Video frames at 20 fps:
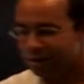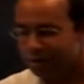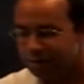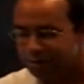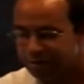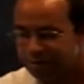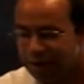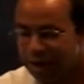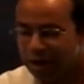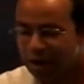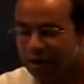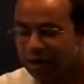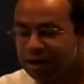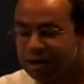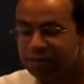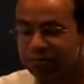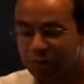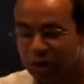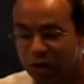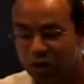There
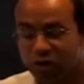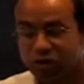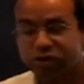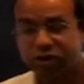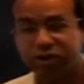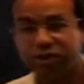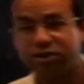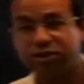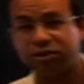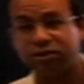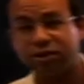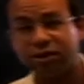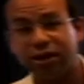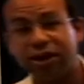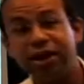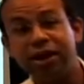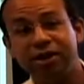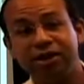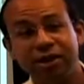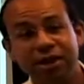emerges
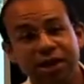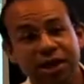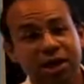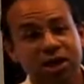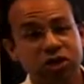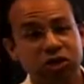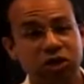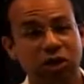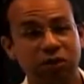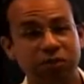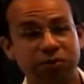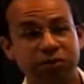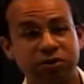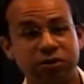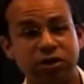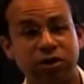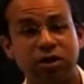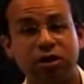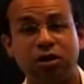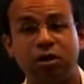in Egypt
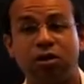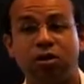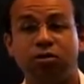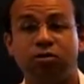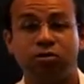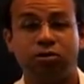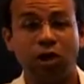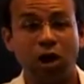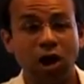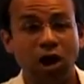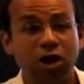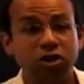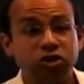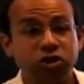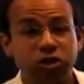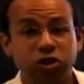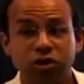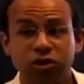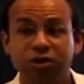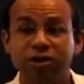
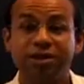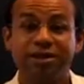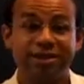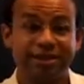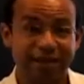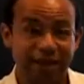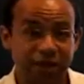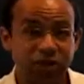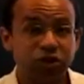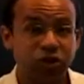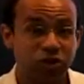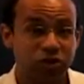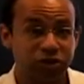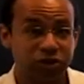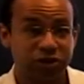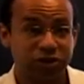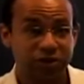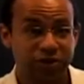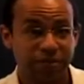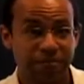larger
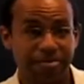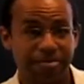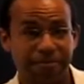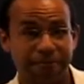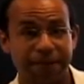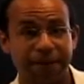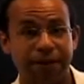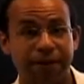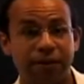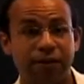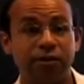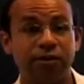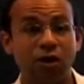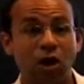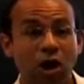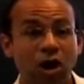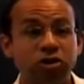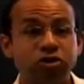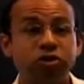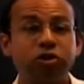centers,
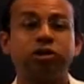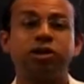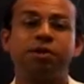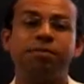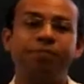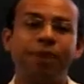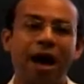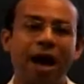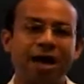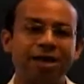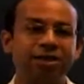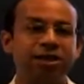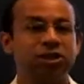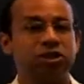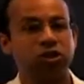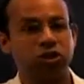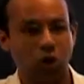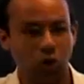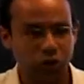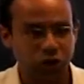larger composite
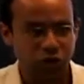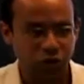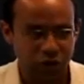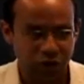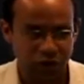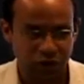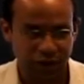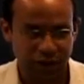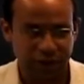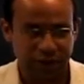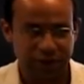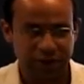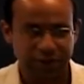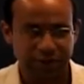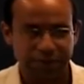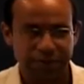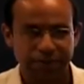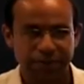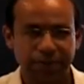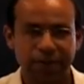social units.
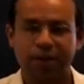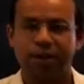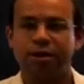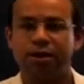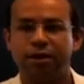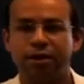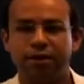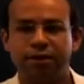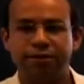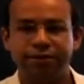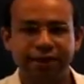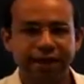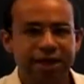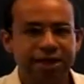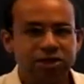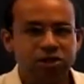These